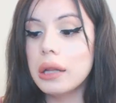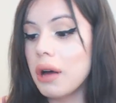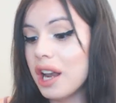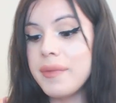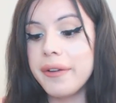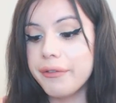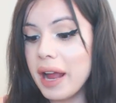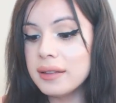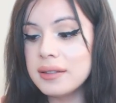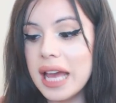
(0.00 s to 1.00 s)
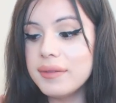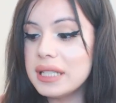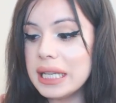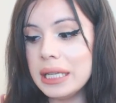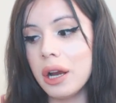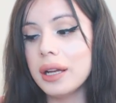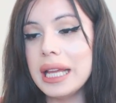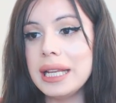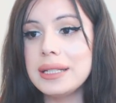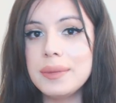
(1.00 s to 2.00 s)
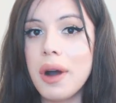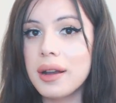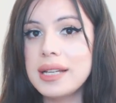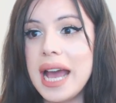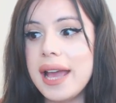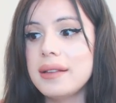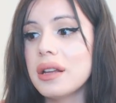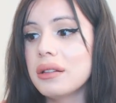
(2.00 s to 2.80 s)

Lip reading: A lot of my friends I've seen are getting demonetized.